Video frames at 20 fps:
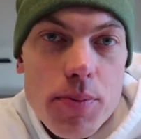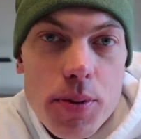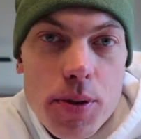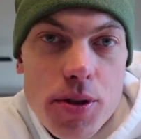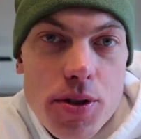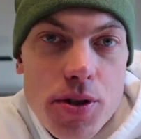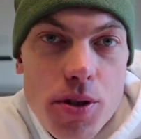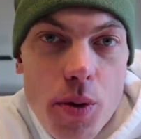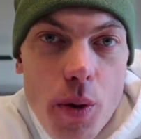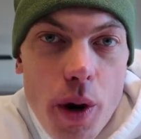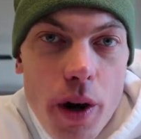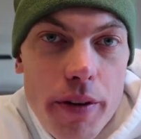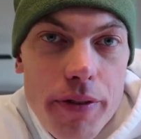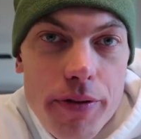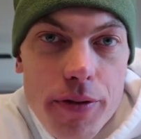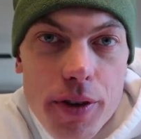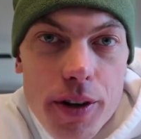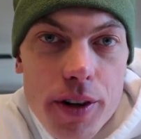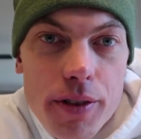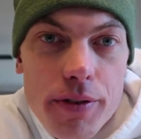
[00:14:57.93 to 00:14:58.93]
per square
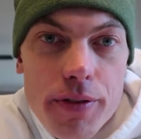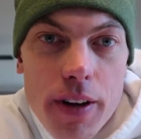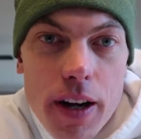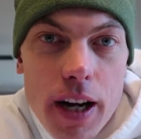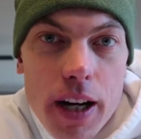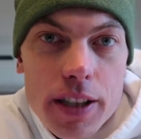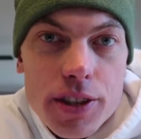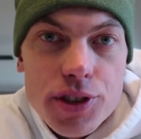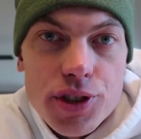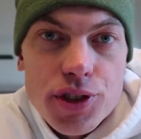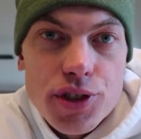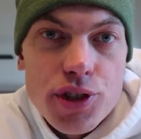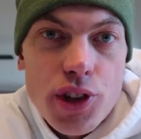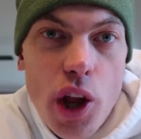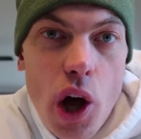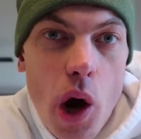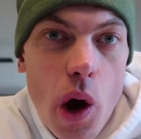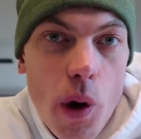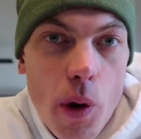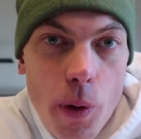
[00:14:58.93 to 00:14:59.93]
foot of
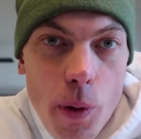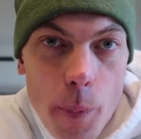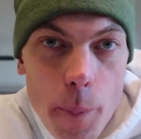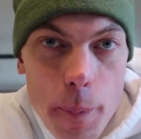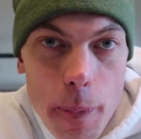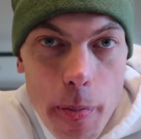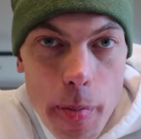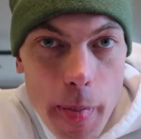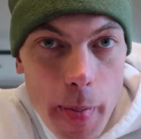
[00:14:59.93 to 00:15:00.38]
snow.